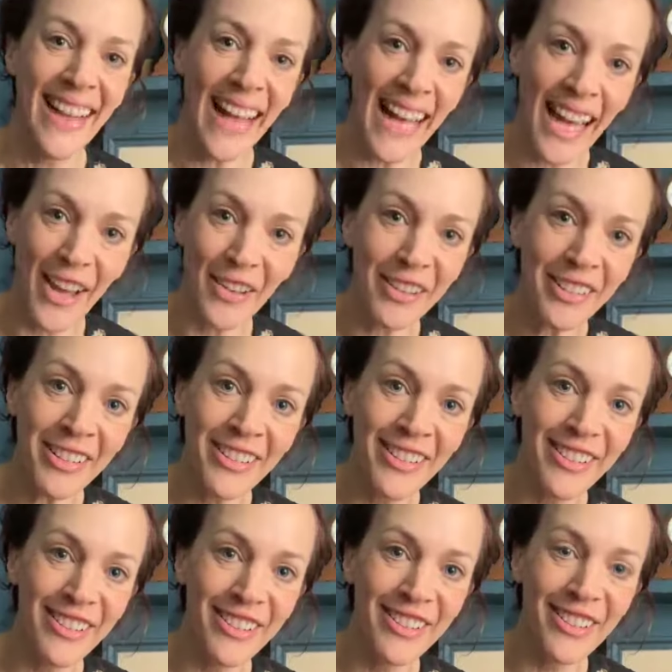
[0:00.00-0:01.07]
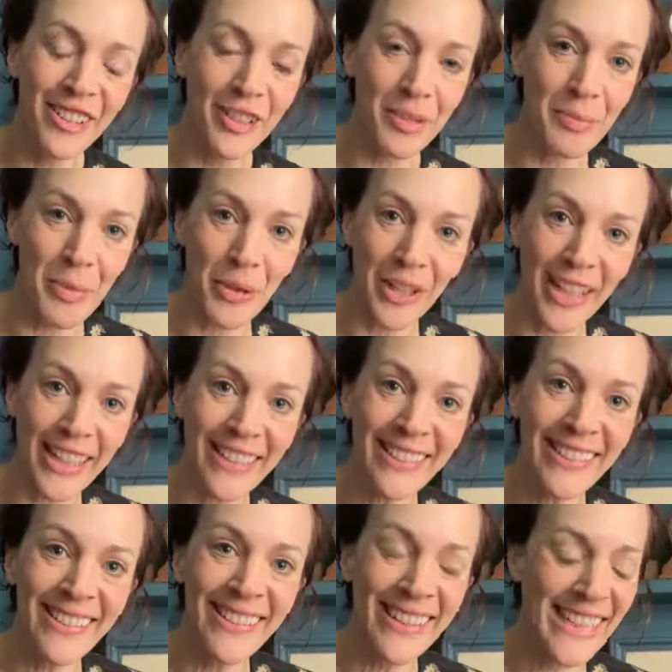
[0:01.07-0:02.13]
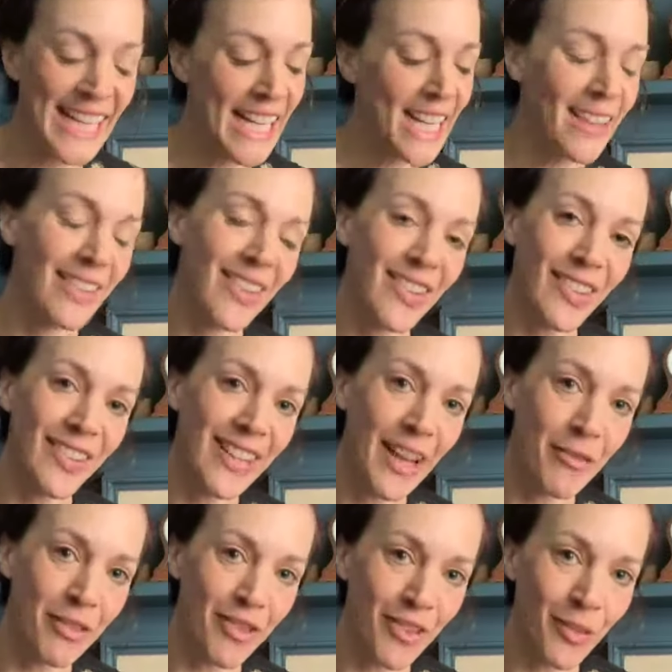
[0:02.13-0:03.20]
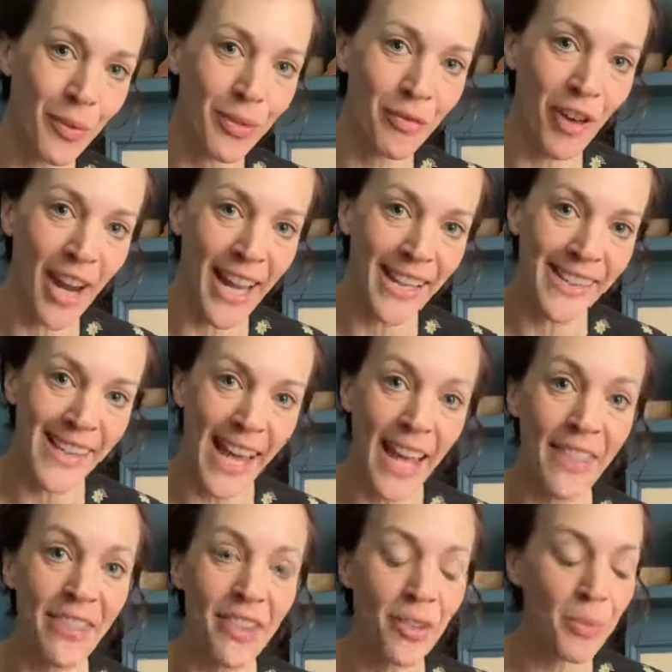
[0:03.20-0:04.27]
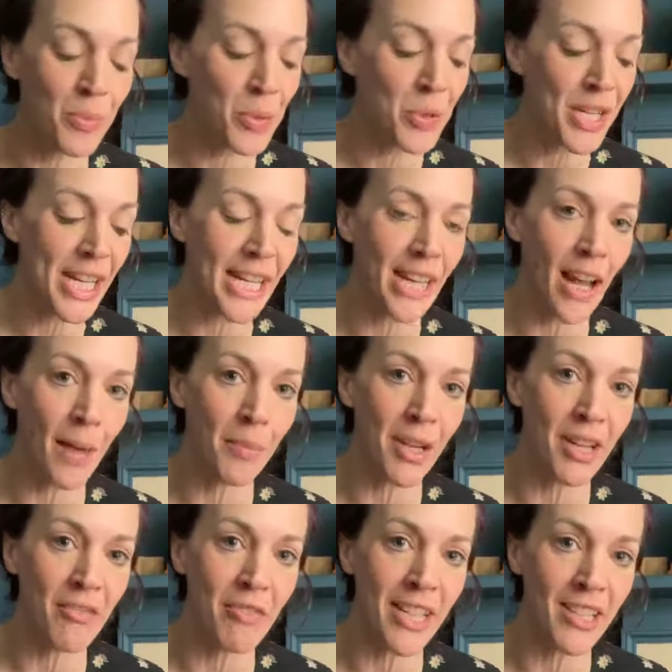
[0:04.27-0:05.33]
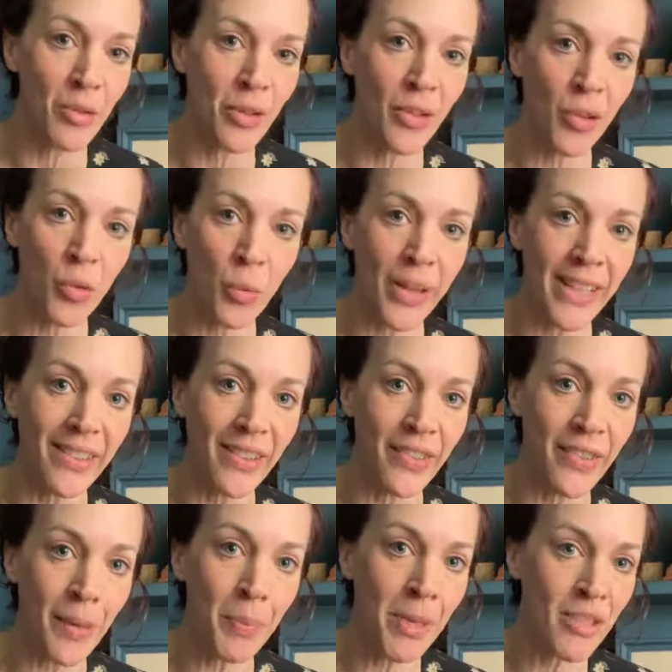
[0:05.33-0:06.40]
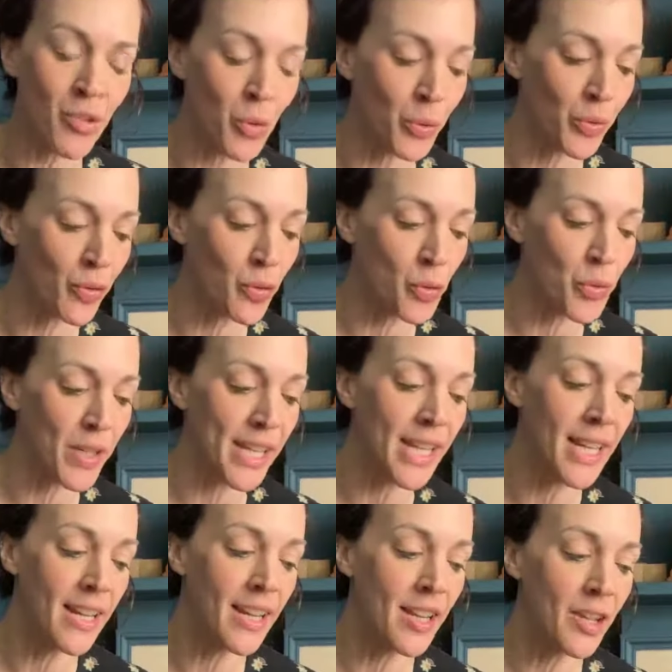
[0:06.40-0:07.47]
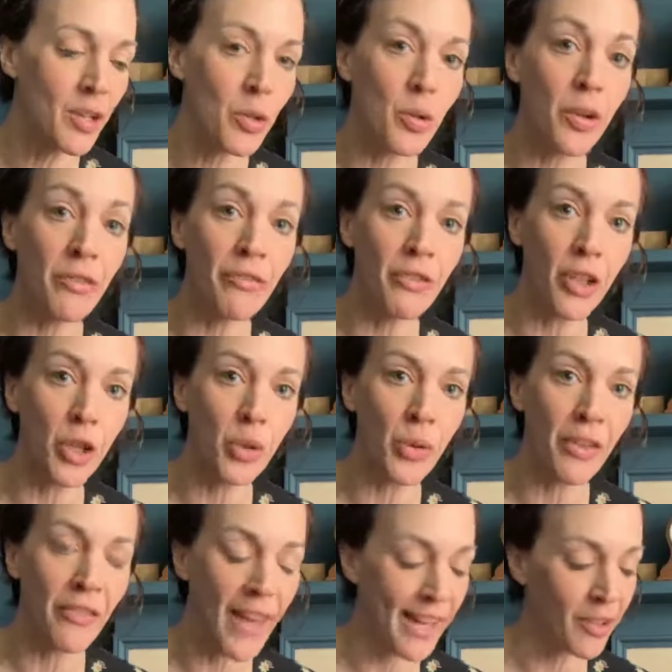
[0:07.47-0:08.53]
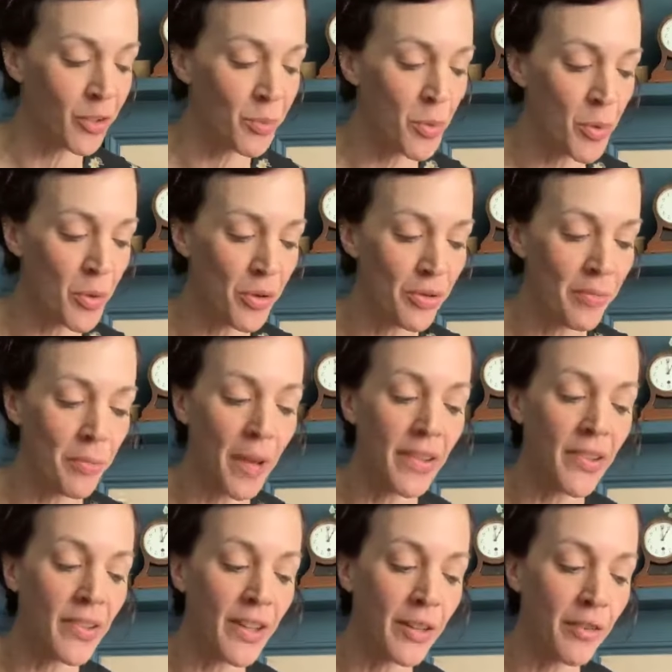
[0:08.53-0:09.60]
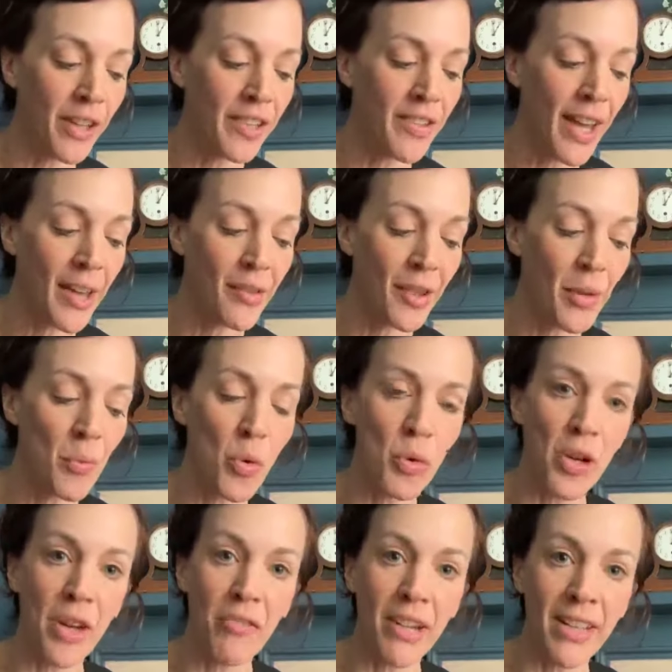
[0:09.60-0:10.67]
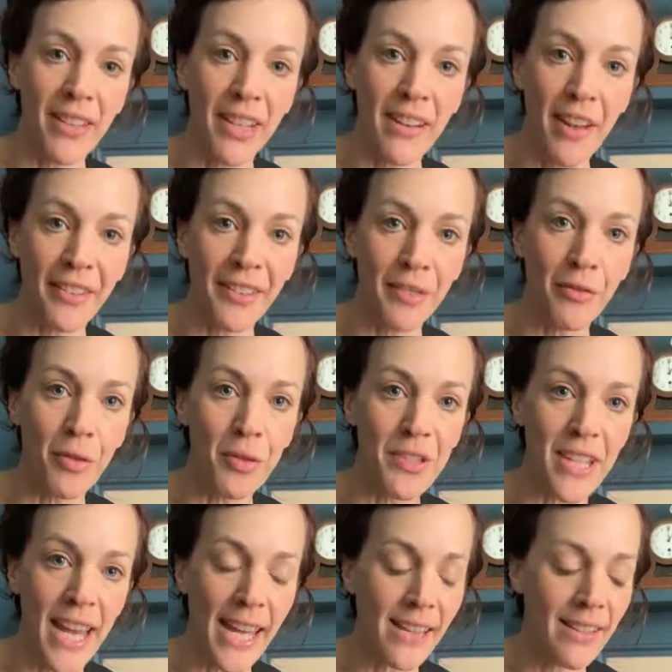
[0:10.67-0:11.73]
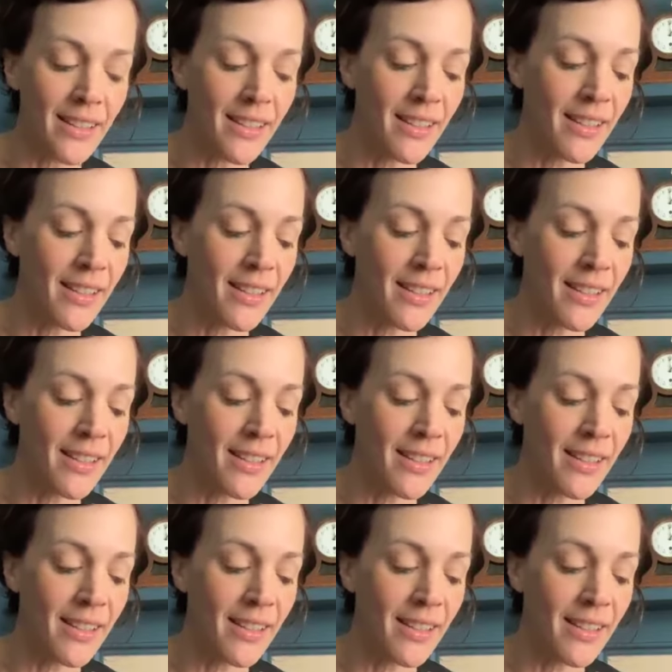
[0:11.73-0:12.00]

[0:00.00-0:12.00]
Hello, good morning. This is Elevenses with Fran, and this morning I'm going to read you a sweet, zippy short story called A View of Exmoor by Sylvia Townsend Warner, written in 1948.